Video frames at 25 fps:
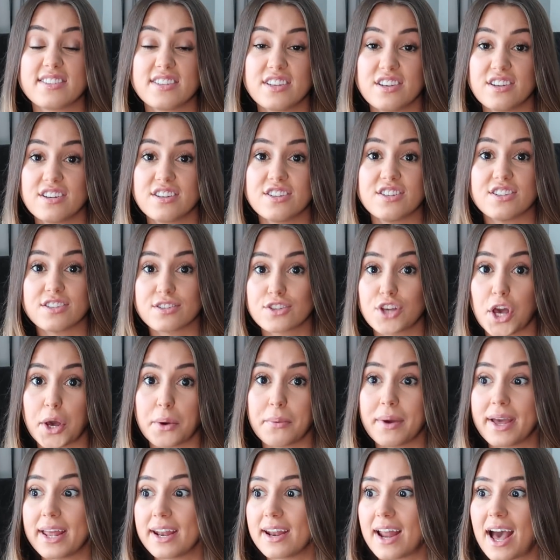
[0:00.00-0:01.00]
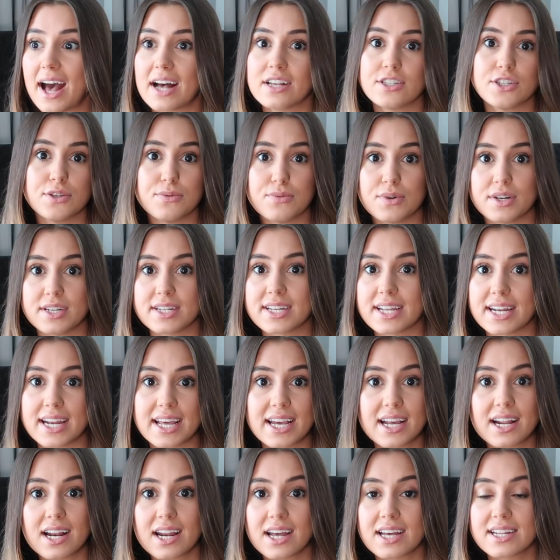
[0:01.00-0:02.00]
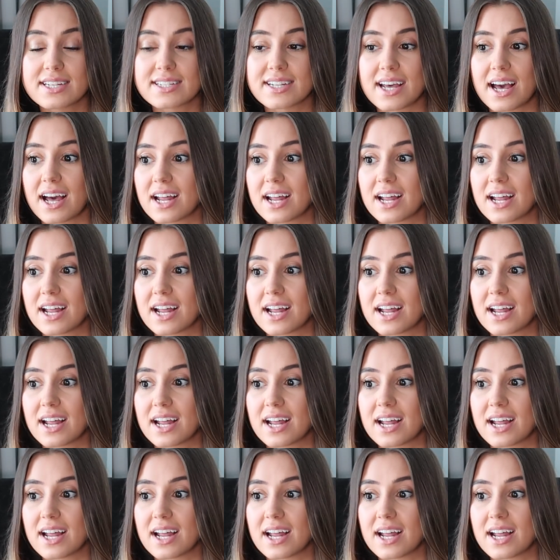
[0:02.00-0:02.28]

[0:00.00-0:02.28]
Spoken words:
so you can just go in as you would in England